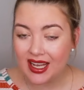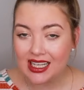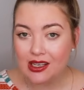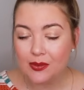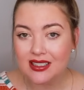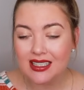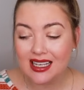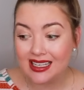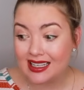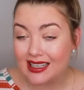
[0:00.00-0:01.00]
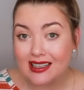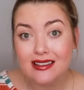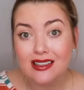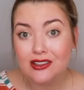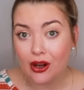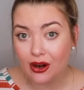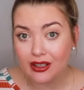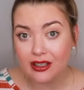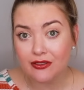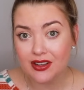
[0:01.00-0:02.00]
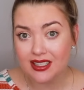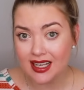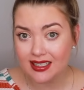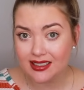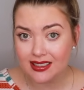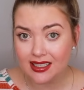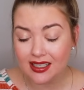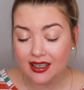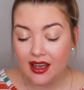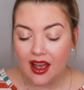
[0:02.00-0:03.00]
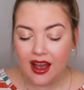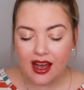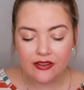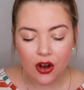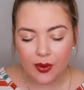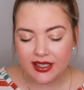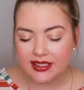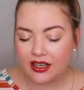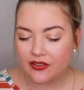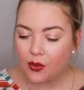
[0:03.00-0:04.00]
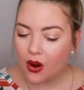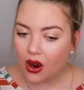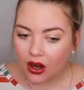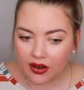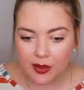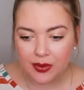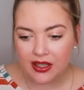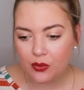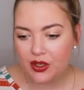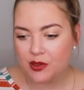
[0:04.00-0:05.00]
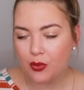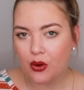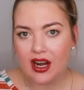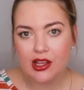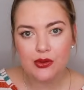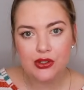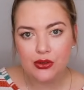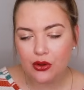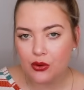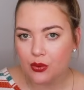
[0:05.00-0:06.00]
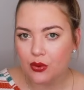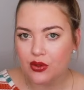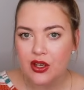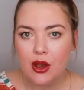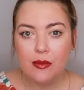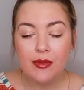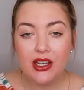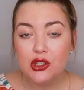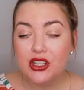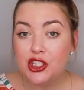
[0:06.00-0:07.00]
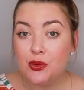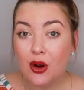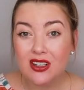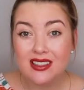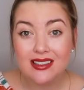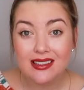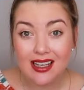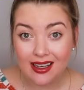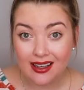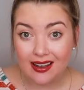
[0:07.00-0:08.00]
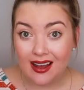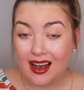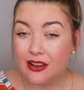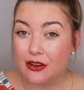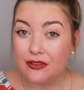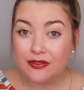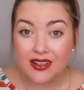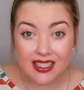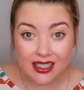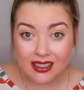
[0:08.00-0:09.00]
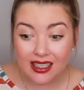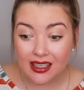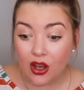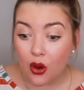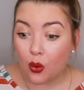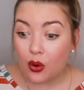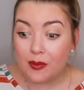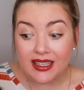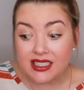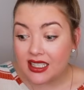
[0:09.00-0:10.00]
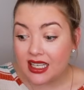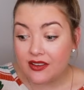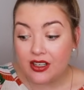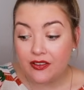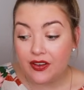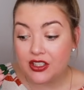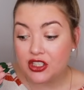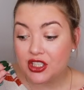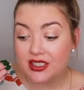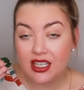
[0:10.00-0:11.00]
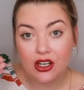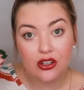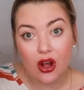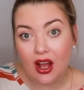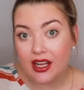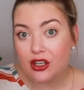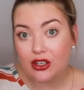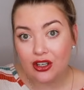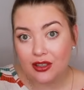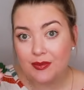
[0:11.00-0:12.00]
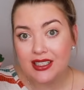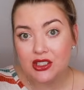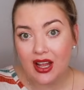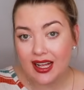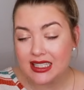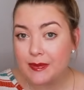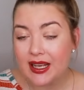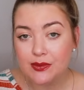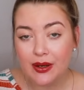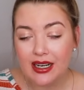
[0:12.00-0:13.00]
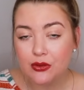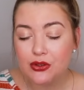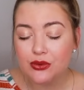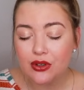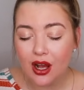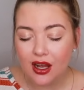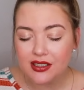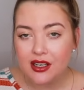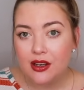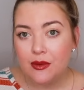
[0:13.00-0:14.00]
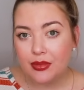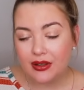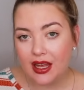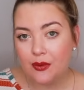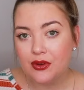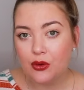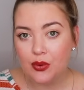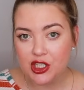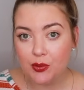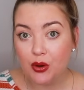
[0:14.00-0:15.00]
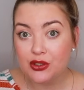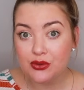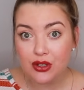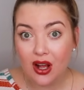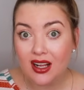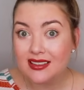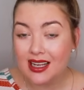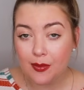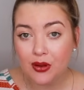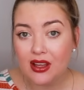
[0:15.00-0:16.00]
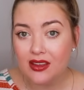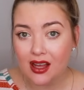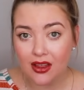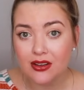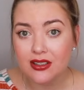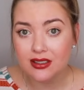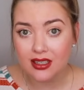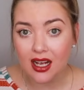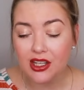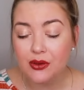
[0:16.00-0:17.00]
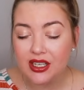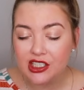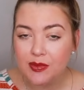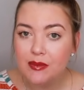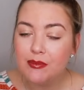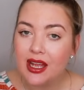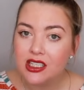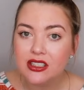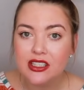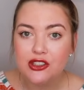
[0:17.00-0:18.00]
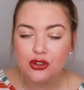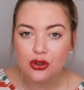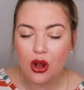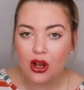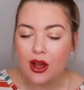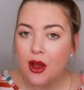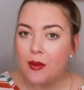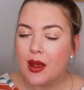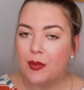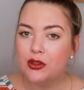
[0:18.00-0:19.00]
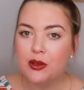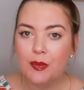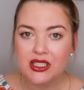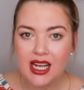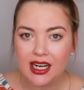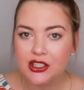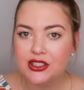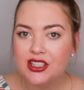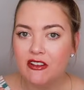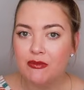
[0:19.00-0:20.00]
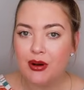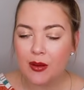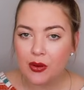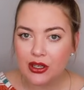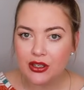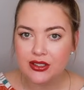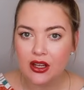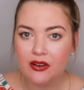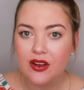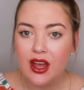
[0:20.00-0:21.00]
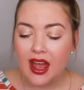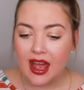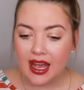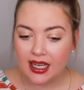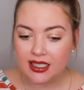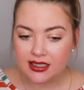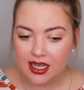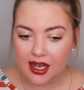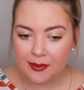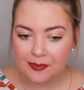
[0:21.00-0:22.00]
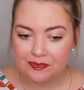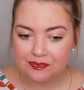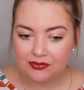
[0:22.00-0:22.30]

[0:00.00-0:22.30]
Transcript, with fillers: and he was an easy target for this entity. I've always said if you are going to play the Ouija board and you do know the rules, make sure that you aren't sick, either physically or mentally, even if it's just that you're not in a good mental headspace right now. Do not play with the Ouija board. Do not dabble in the other side. You need to be mentally strong, be able to protect yourself, bubble yourself, and um,